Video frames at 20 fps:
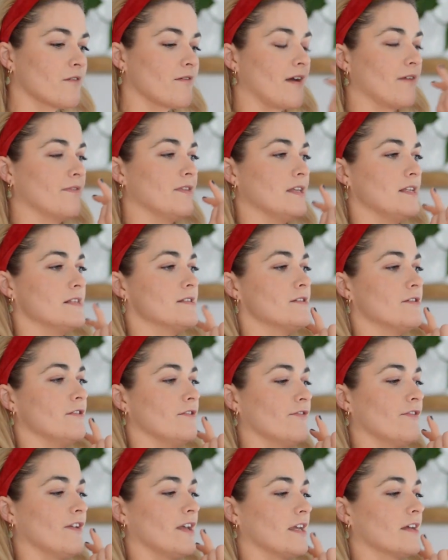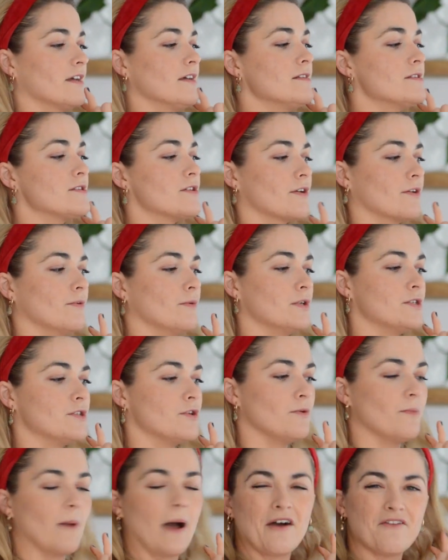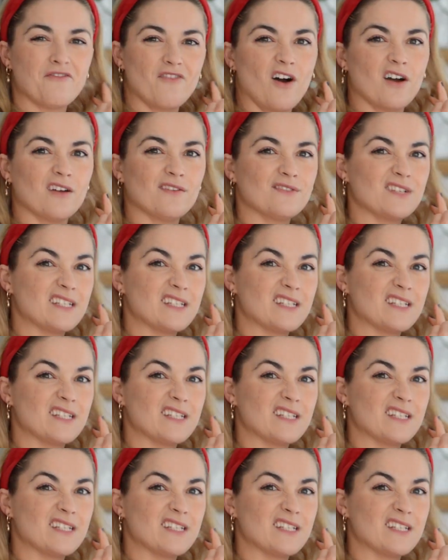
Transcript: around these two fingers, you're going to do about 5